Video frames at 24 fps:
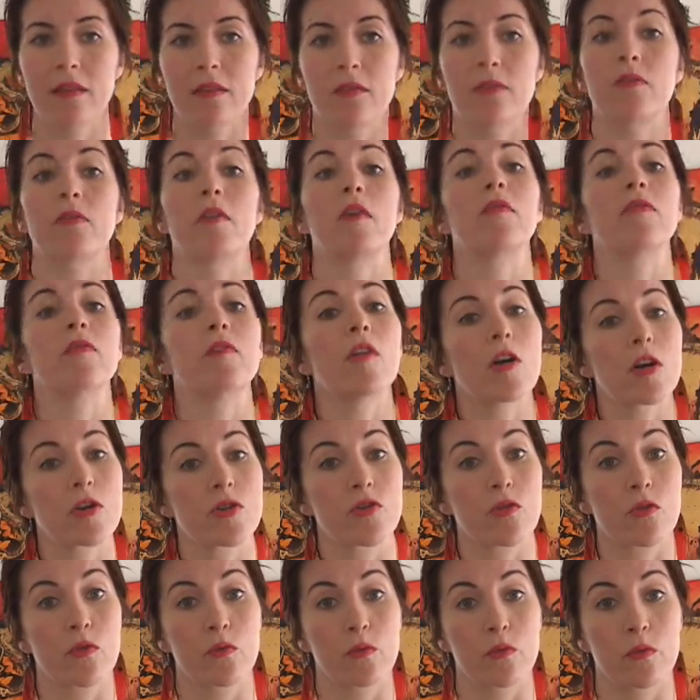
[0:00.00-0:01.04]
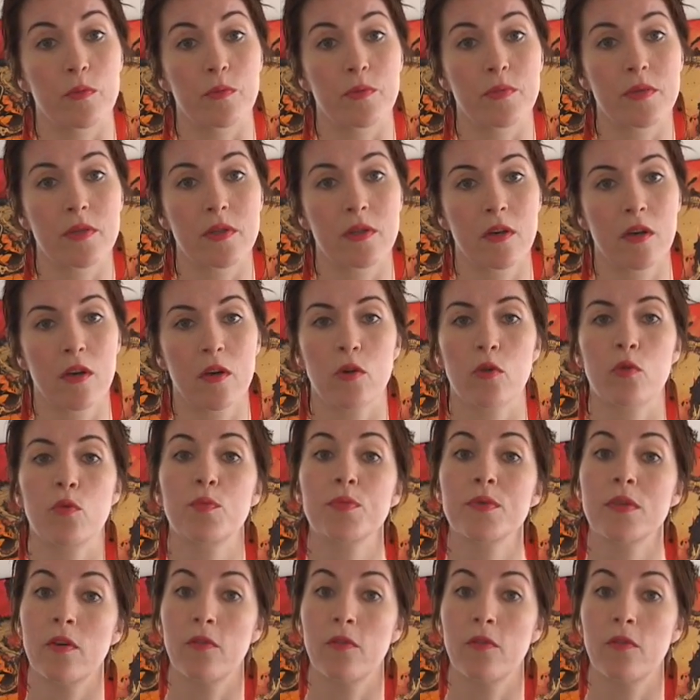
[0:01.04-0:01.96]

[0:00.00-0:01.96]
of larger groups of